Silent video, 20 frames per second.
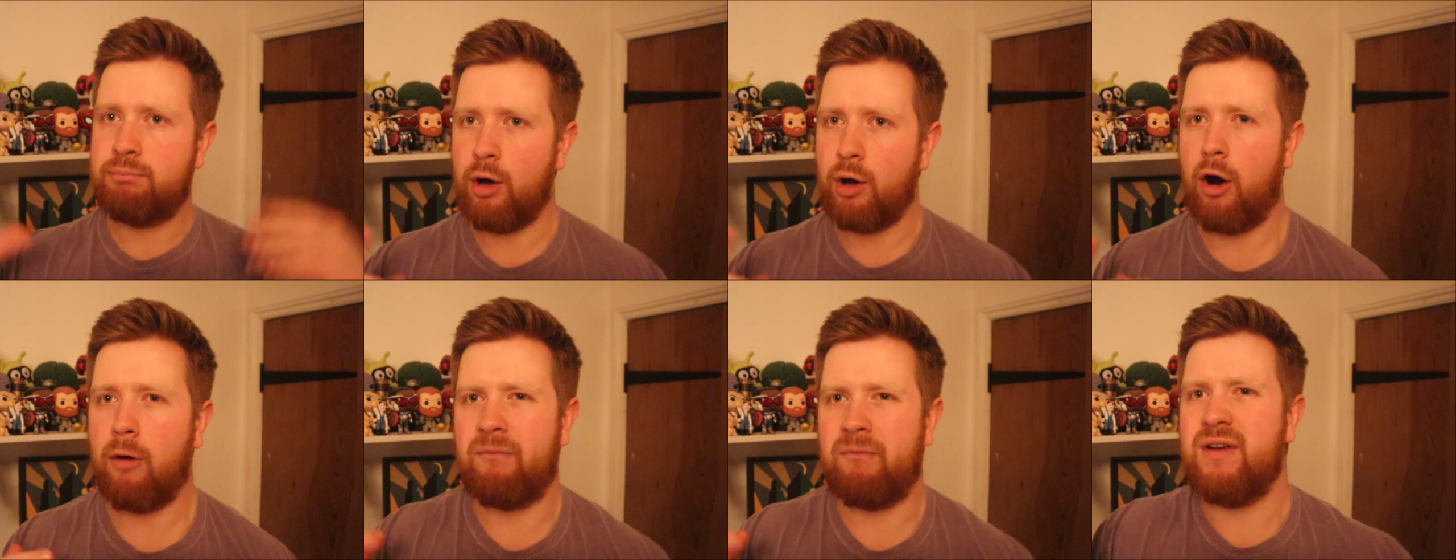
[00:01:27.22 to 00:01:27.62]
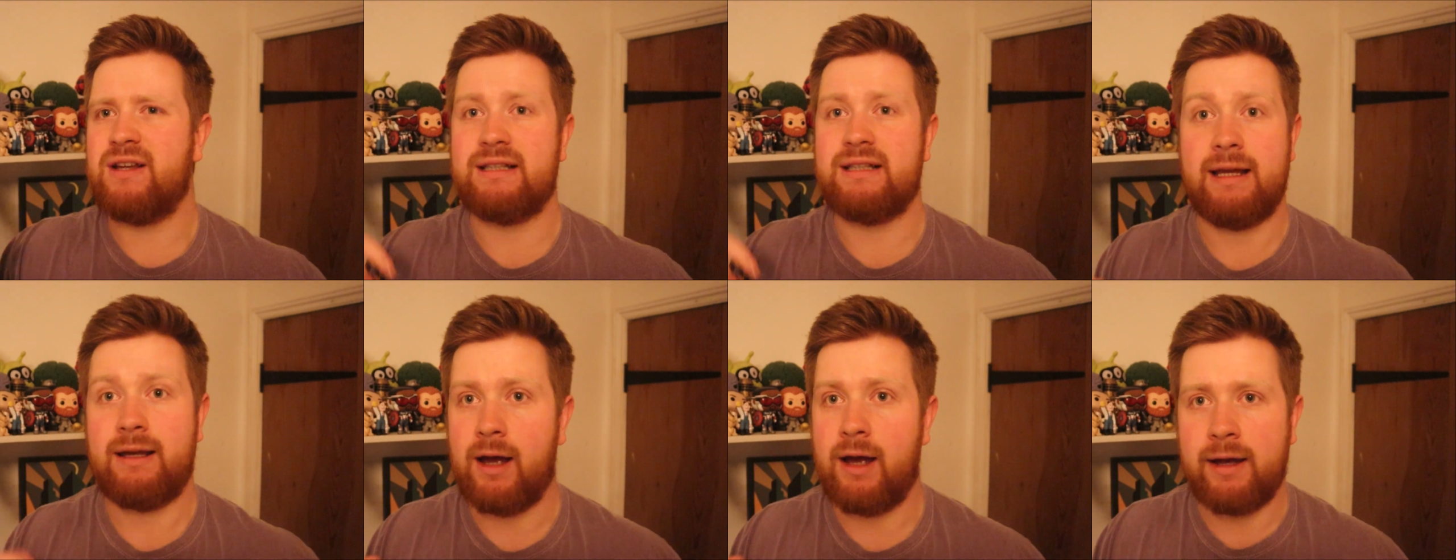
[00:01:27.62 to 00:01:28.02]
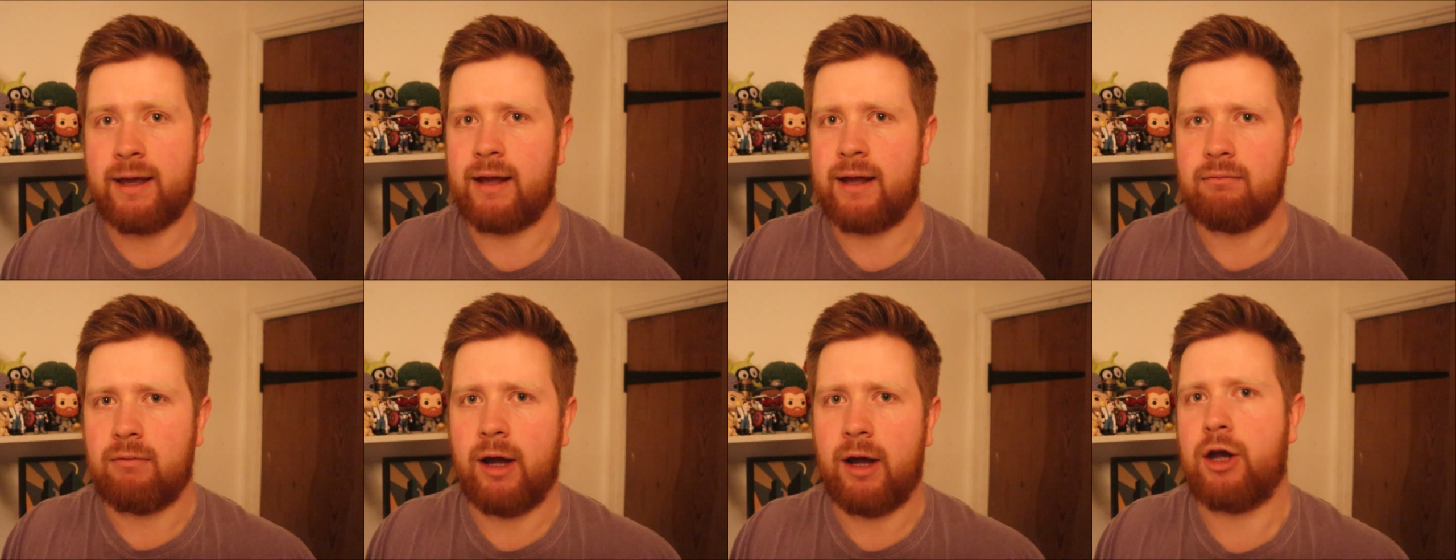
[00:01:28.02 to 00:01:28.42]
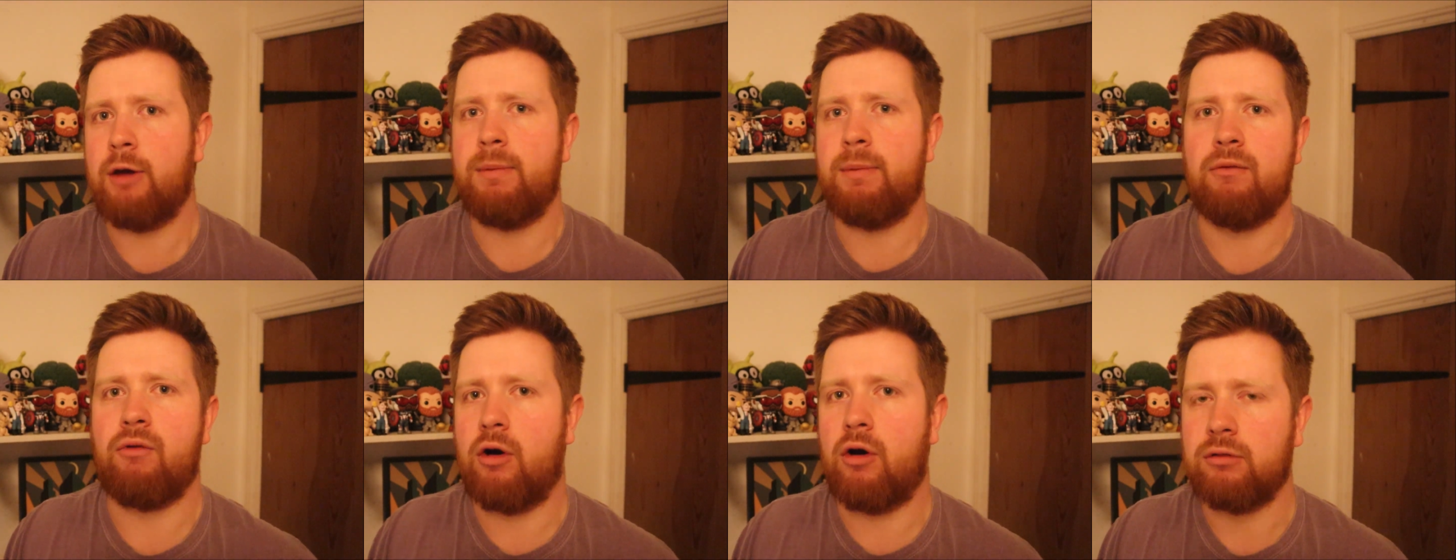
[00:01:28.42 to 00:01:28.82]
But obviously, again, I
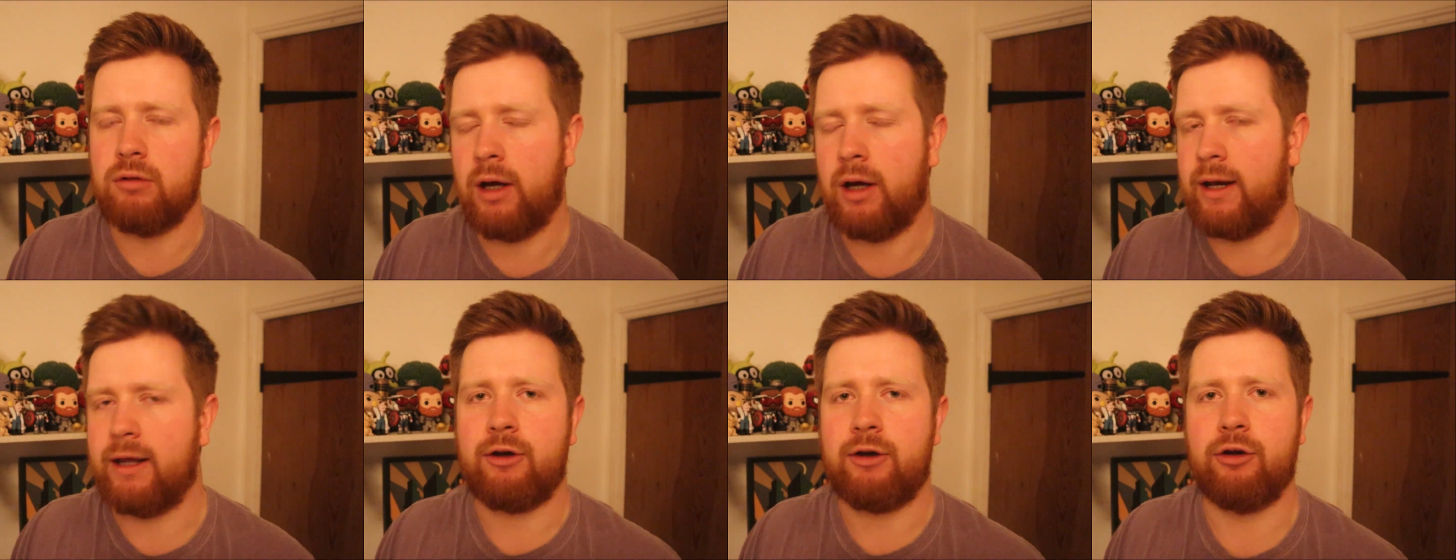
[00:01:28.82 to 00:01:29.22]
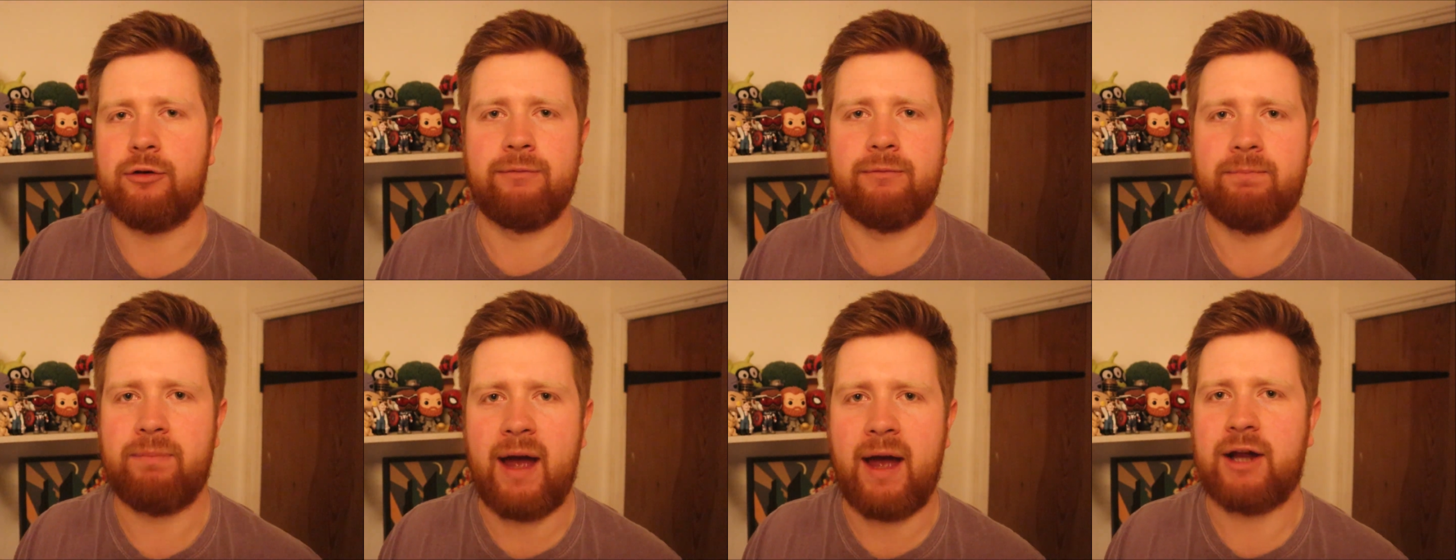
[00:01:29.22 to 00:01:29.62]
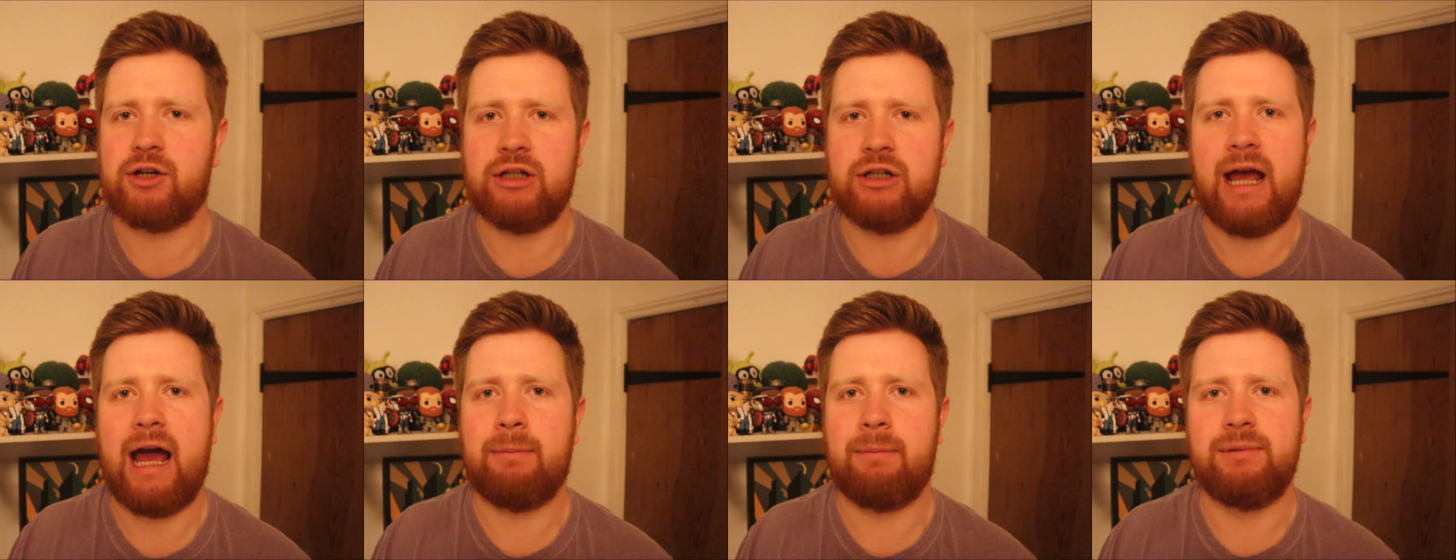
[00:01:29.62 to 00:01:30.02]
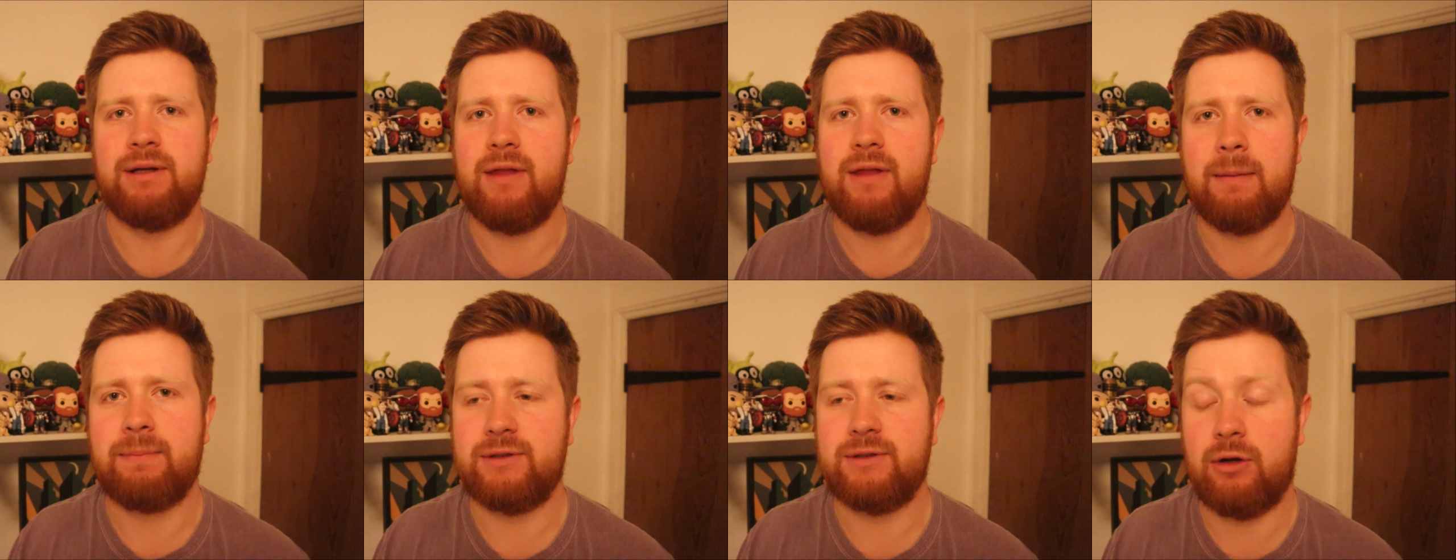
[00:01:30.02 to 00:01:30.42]
could be wrong, and it could have actually happened
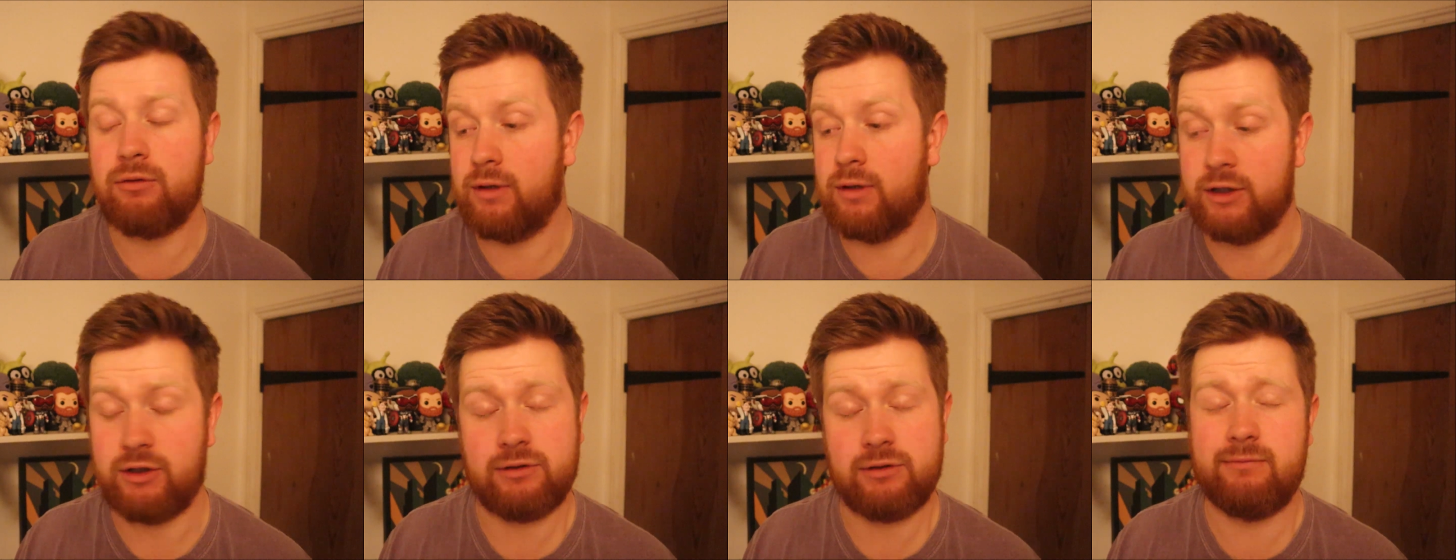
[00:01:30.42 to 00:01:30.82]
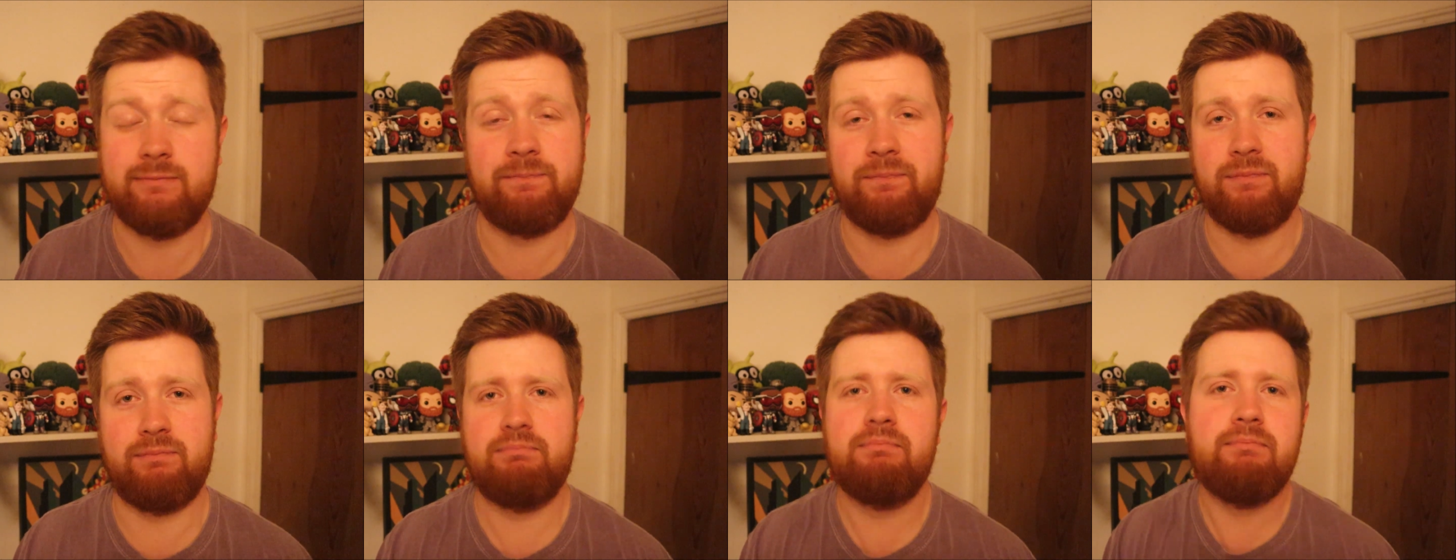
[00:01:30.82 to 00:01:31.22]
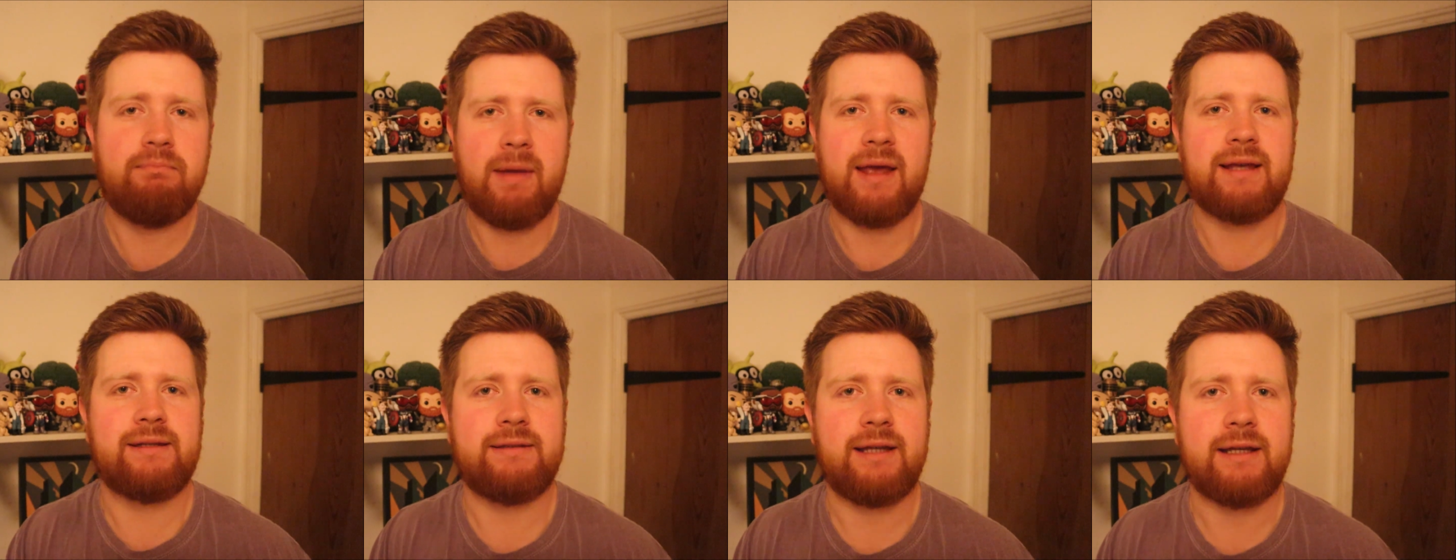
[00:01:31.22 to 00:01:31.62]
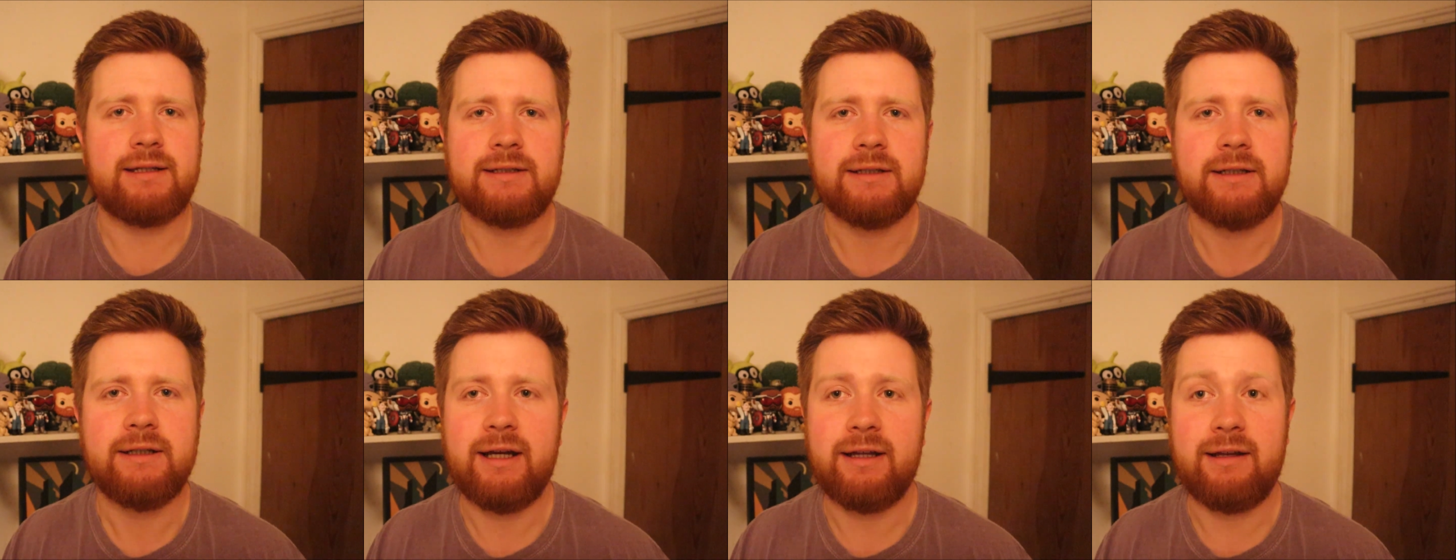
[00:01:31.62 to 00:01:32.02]
in the episode, and I just missed it.